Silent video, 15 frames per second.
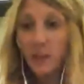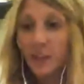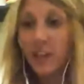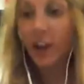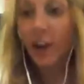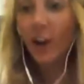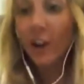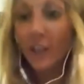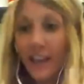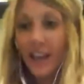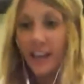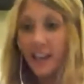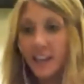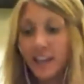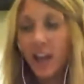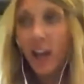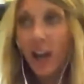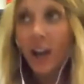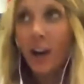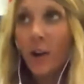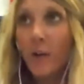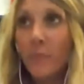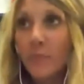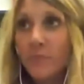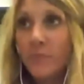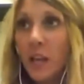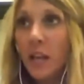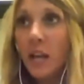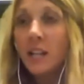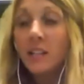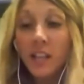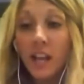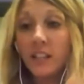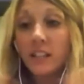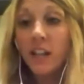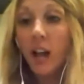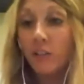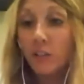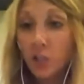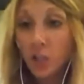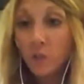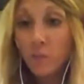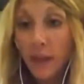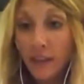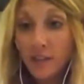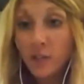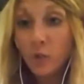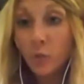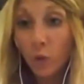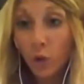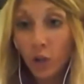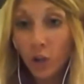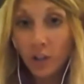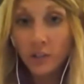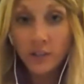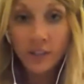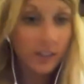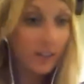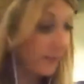we are a technology-based world,